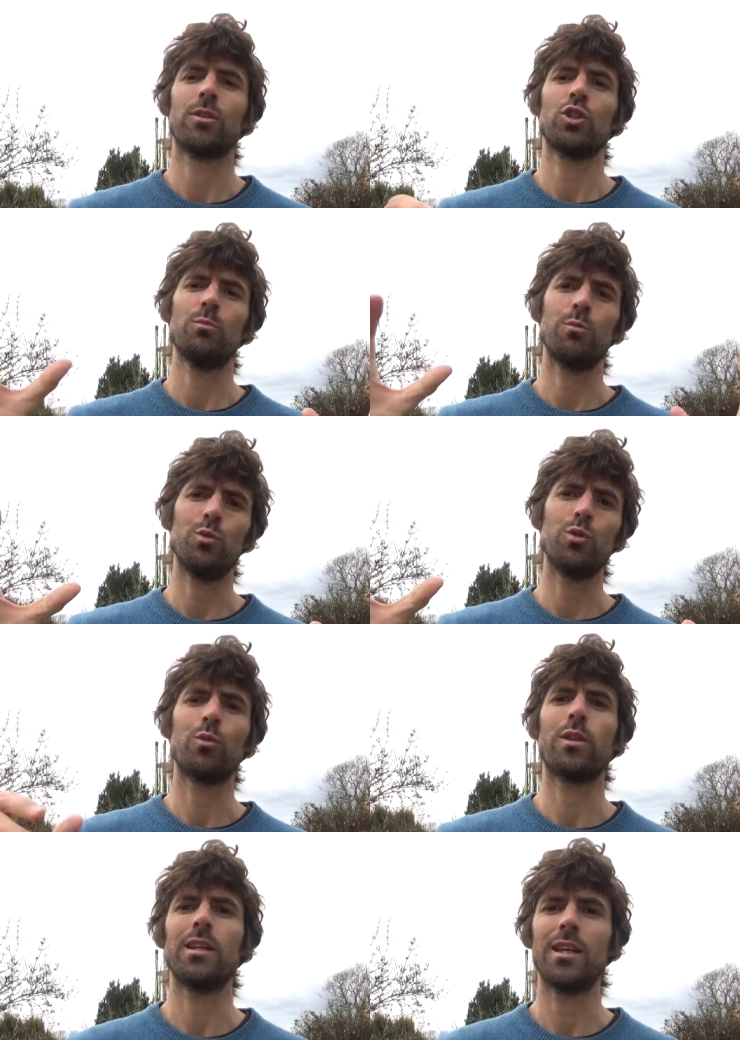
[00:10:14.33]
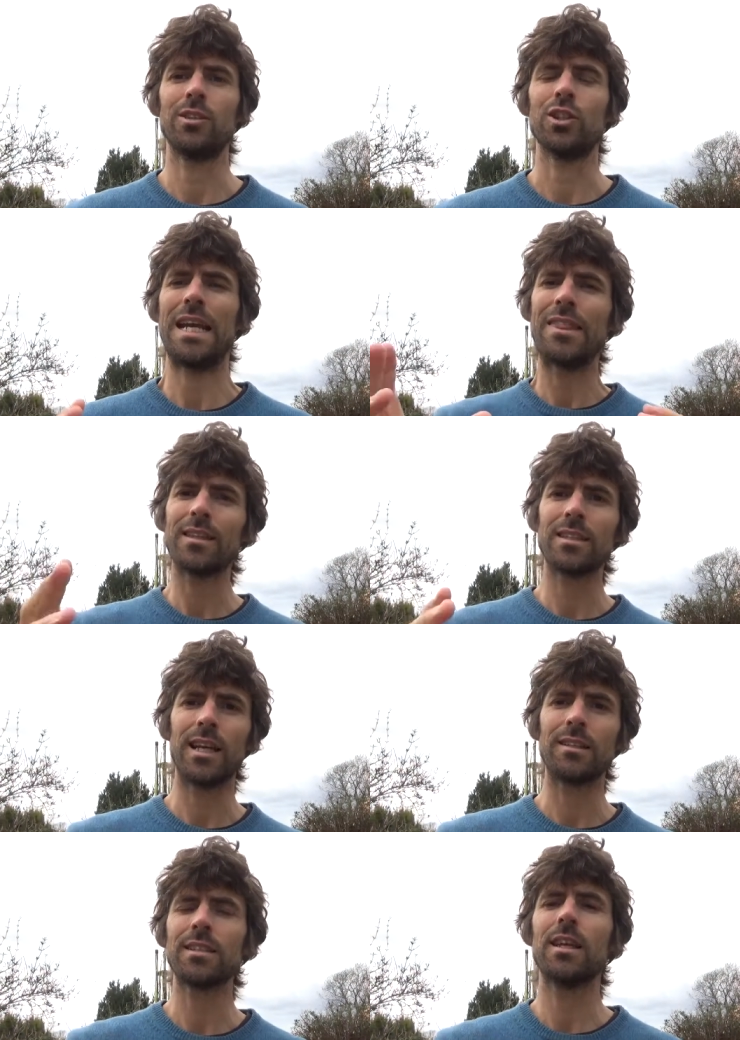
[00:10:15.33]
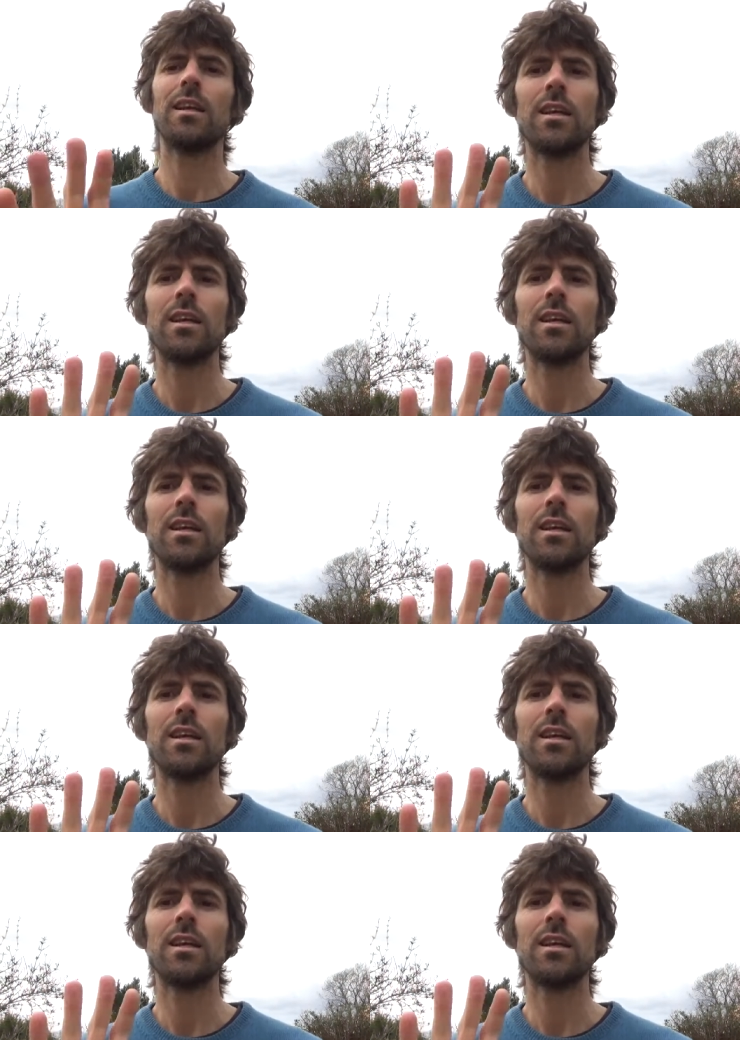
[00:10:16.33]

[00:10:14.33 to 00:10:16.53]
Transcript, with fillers: communed with nature in the sense